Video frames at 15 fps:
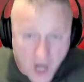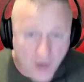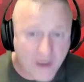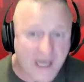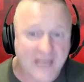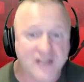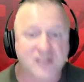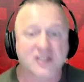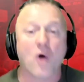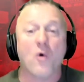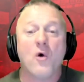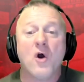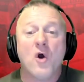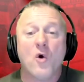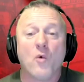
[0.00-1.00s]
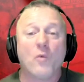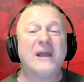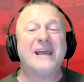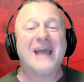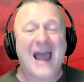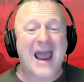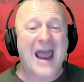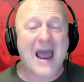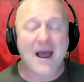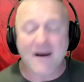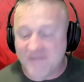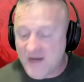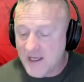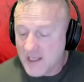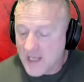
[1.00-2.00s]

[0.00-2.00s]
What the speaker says: Okay, so we have